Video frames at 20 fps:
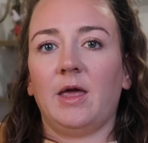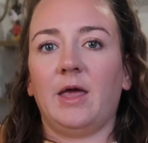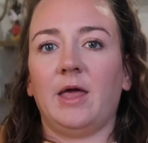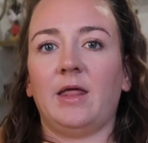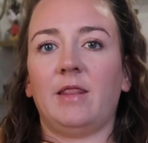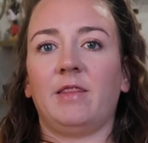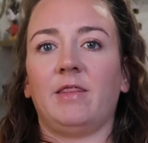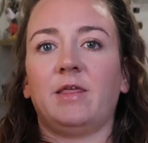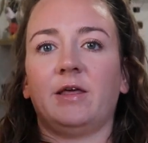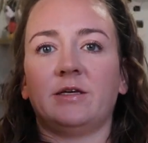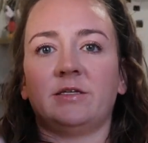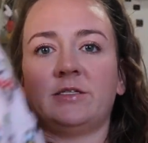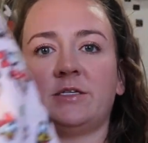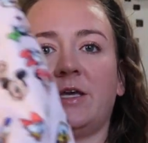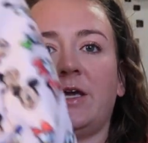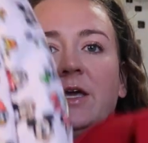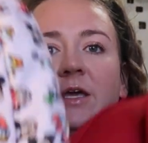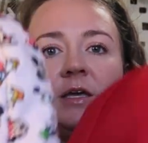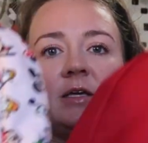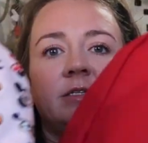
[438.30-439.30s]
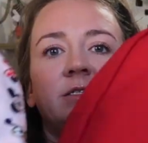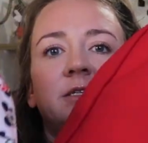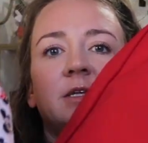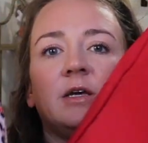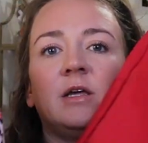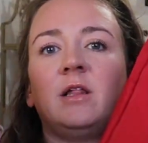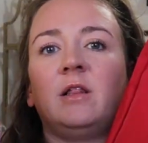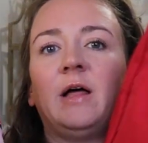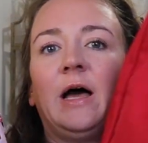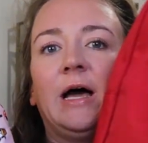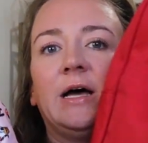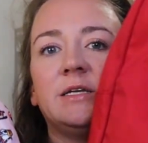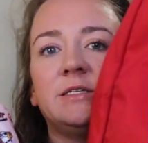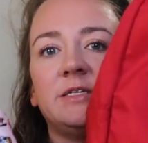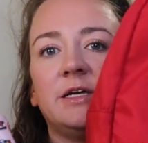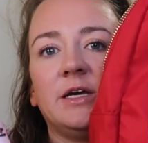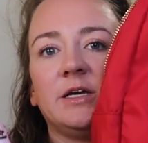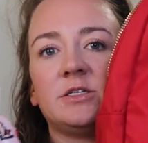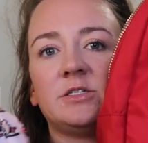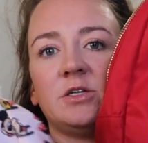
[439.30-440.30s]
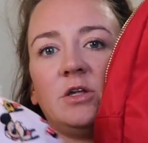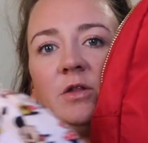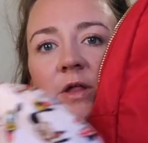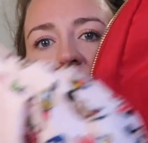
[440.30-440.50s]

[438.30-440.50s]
and this is the classic. So